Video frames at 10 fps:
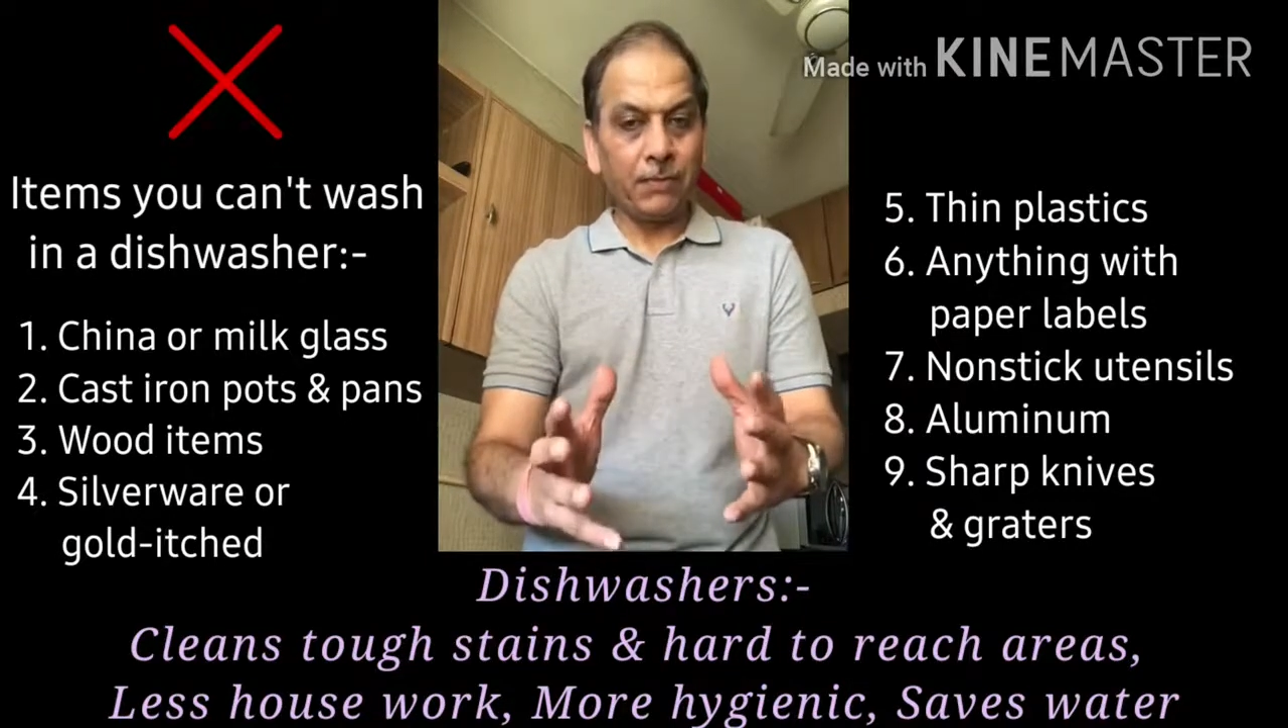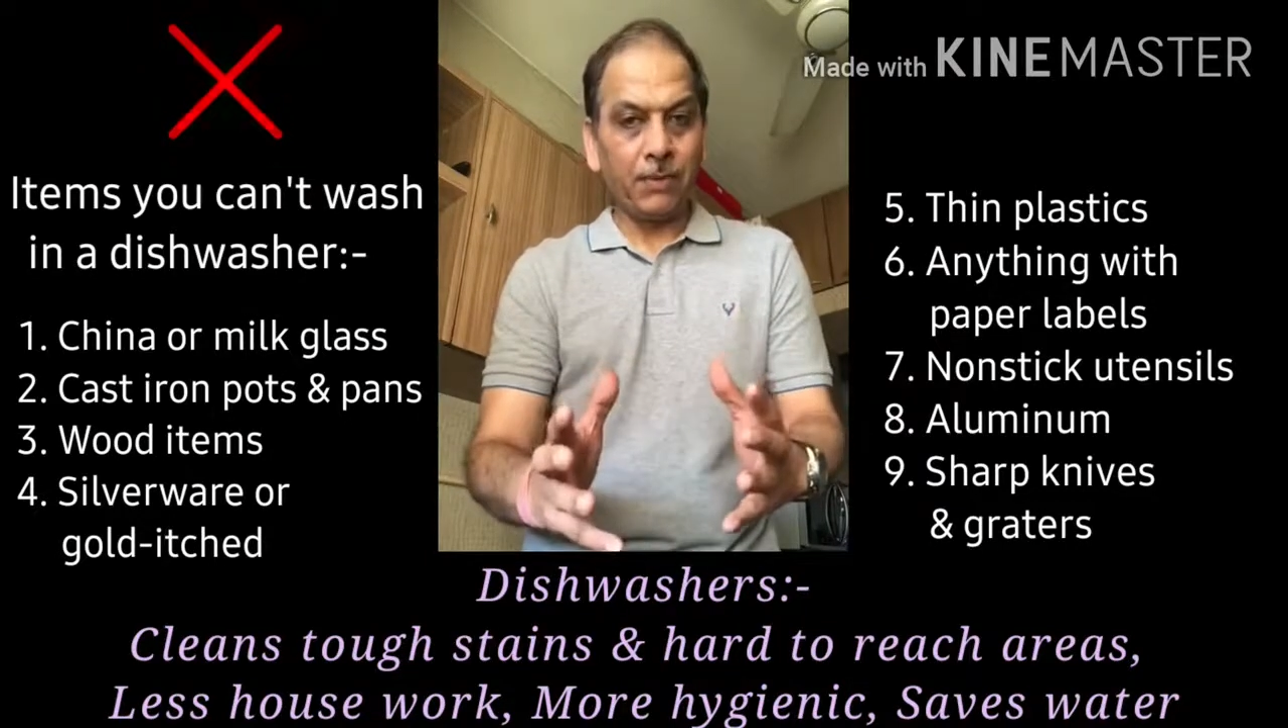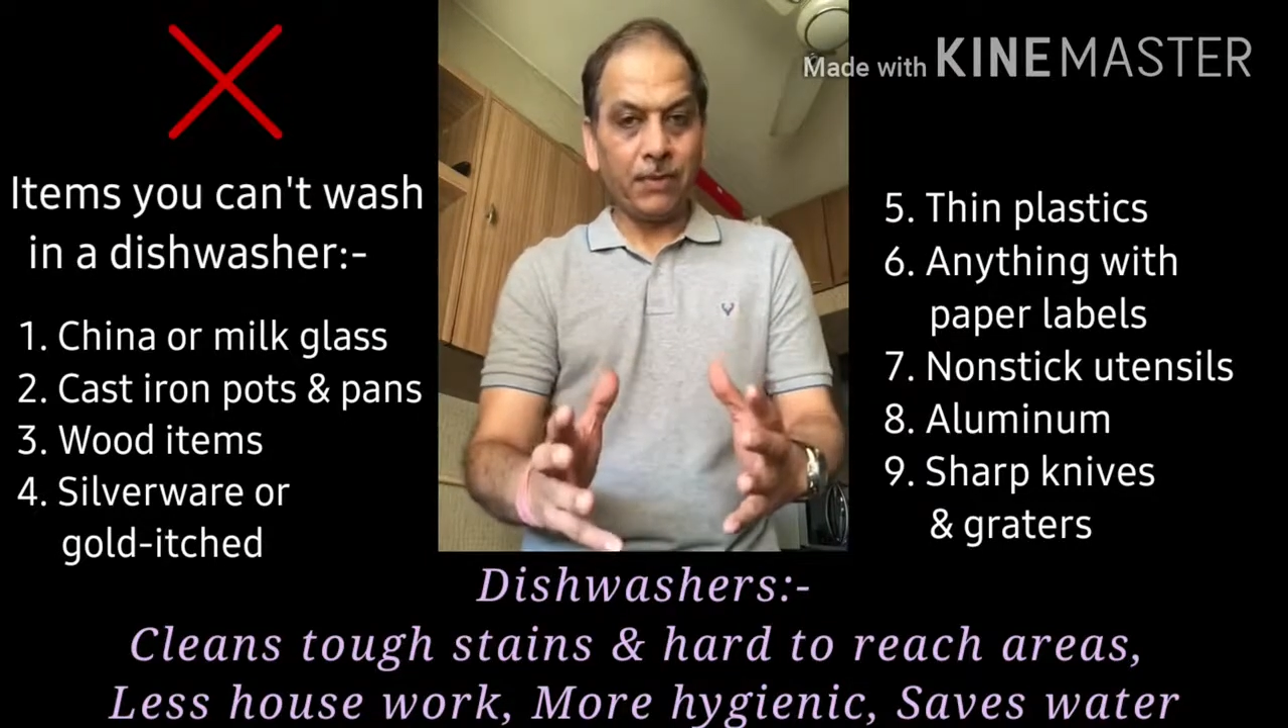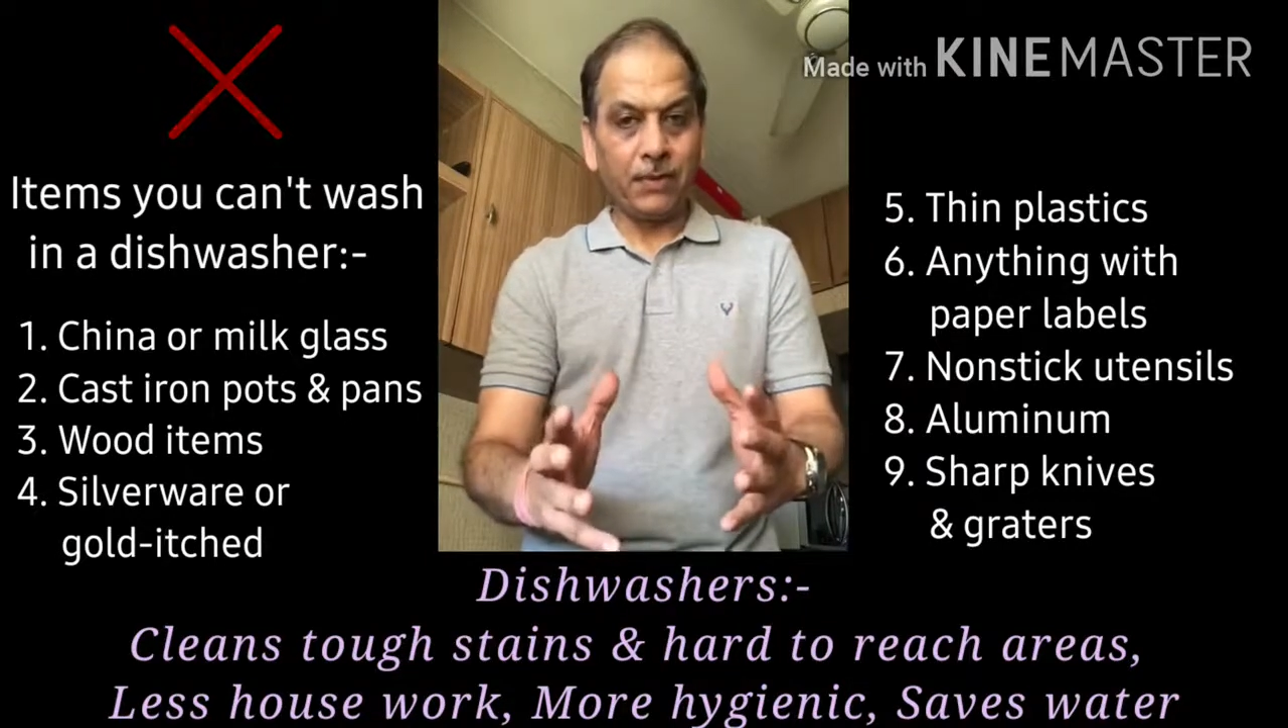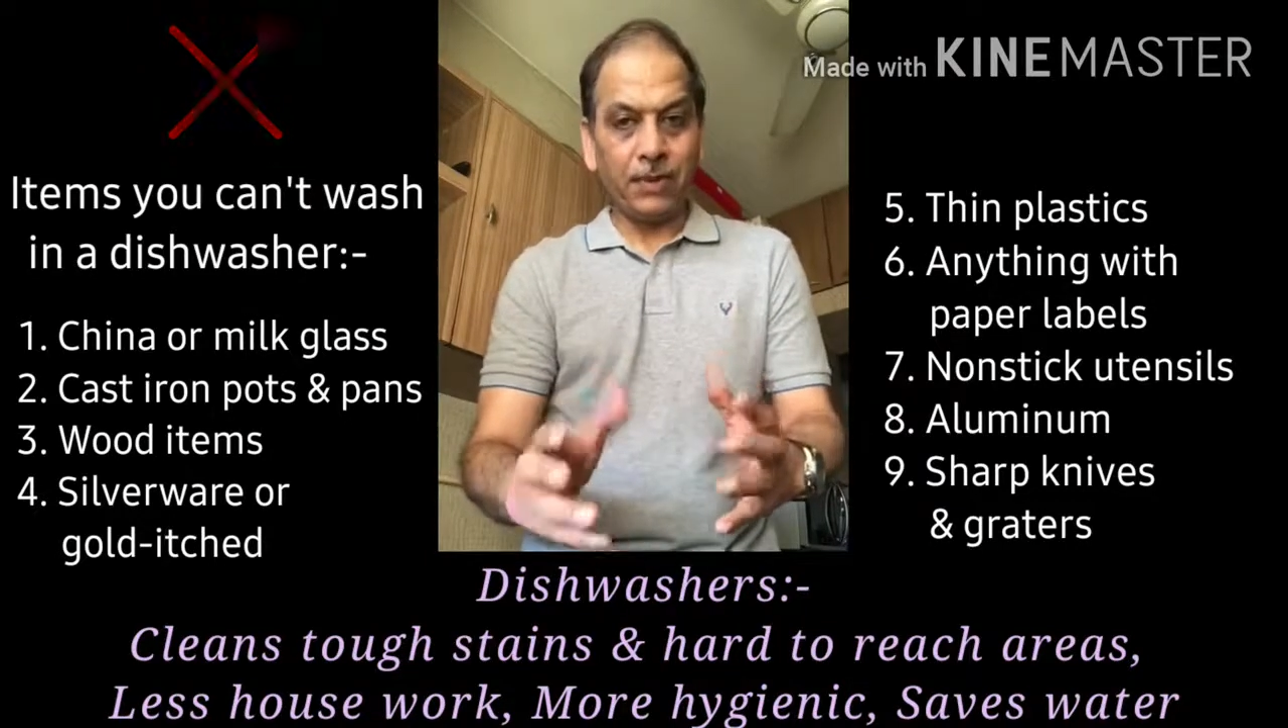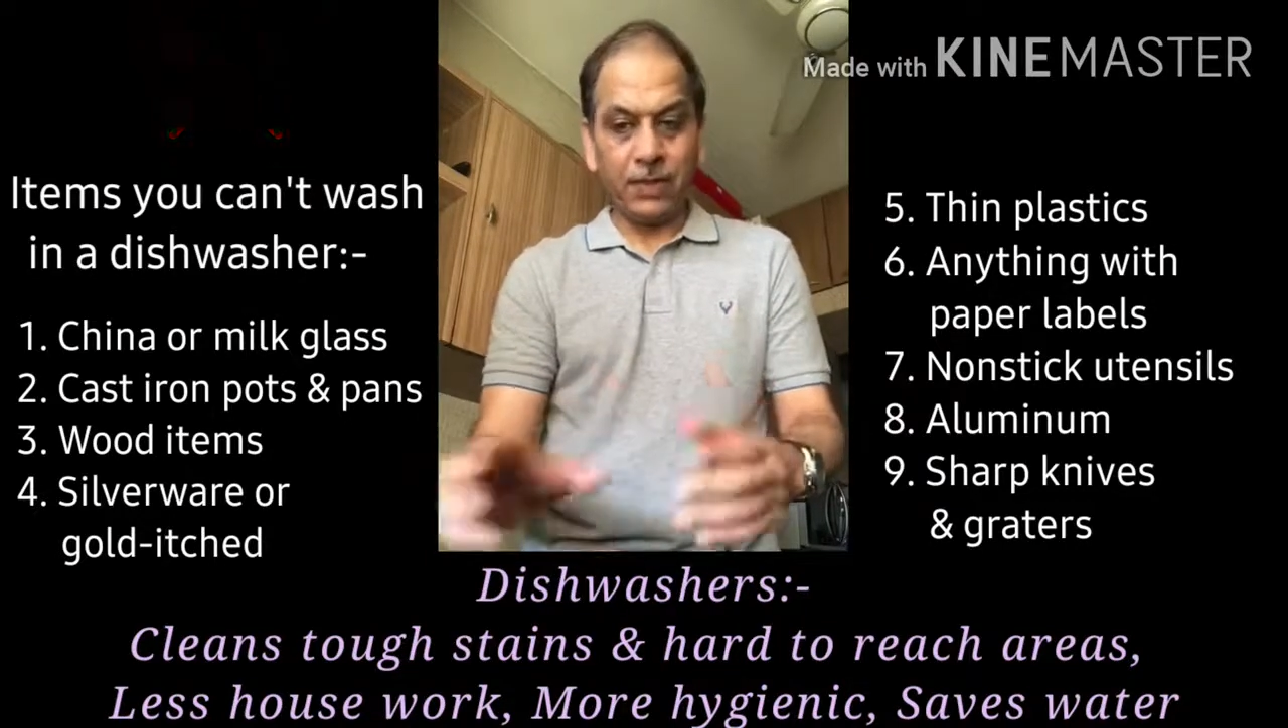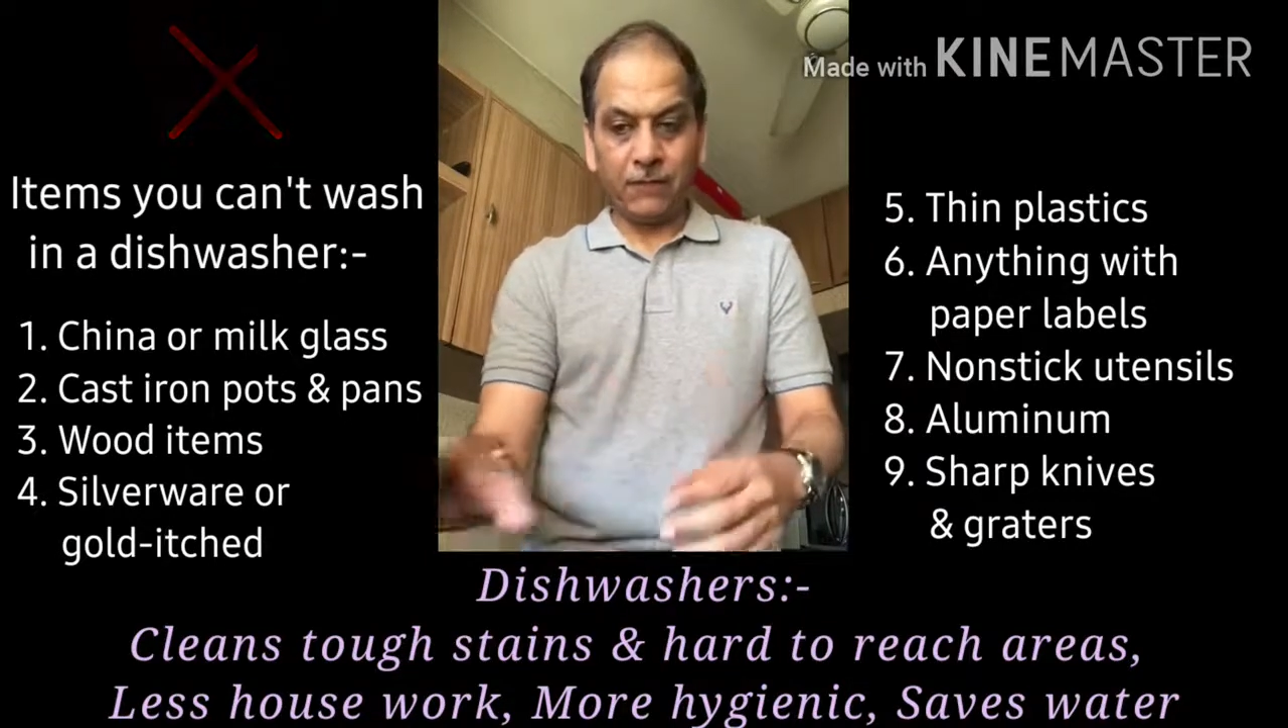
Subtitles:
above,